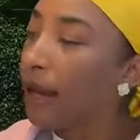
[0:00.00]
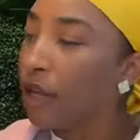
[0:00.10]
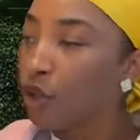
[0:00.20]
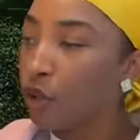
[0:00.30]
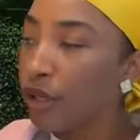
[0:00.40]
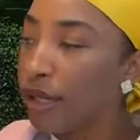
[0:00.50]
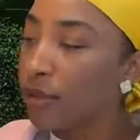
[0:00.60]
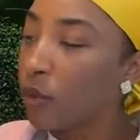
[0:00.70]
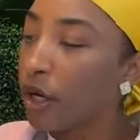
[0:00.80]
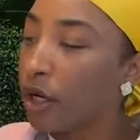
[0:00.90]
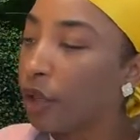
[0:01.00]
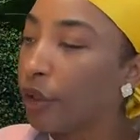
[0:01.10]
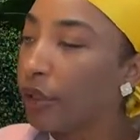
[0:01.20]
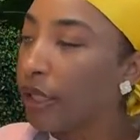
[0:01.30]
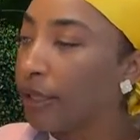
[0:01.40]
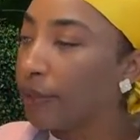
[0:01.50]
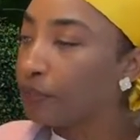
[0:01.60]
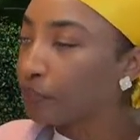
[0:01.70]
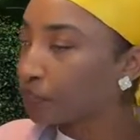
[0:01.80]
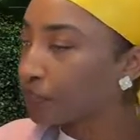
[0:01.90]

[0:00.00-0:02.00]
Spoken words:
on. I showed you his work earlier.